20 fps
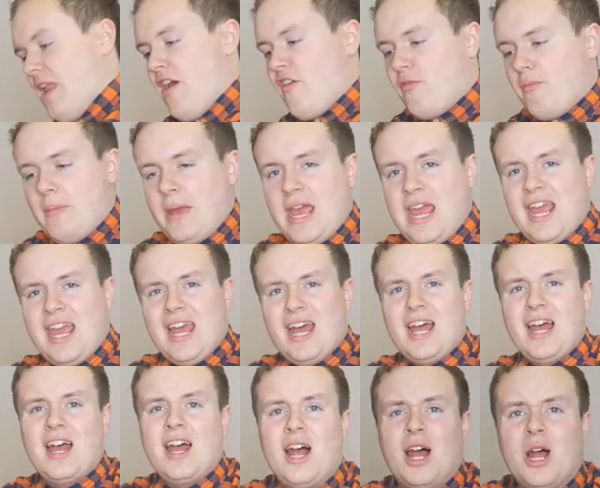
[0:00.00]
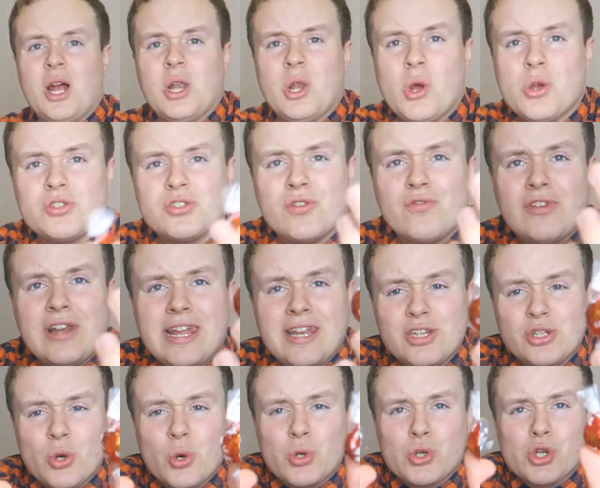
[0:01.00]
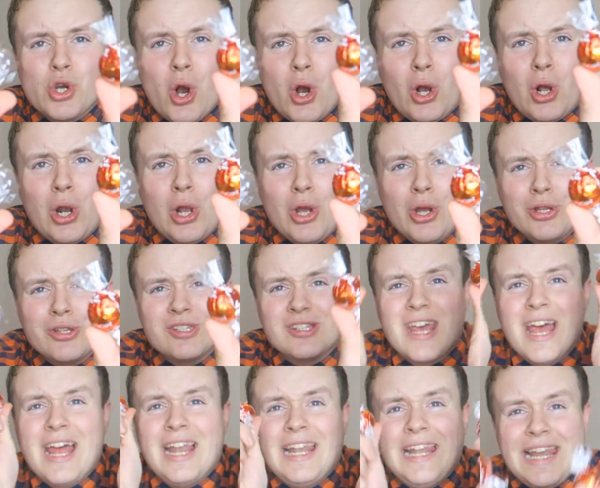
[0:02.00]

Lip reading: left me lots of Lindor chocolates.